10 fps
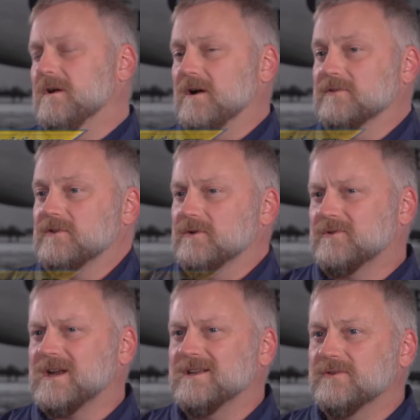Also,
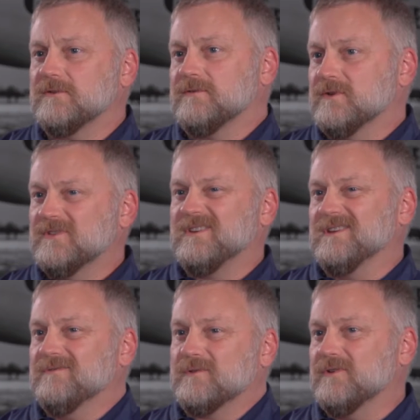try to use a first
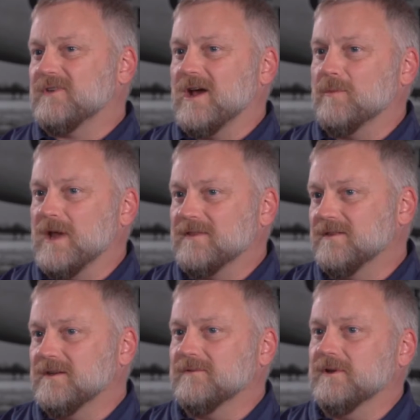in, first out
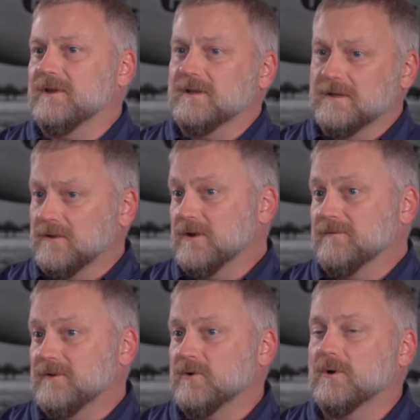method in your
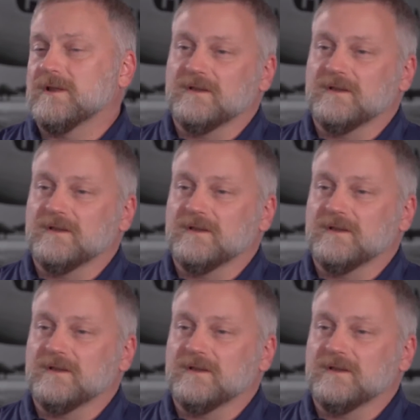inventory.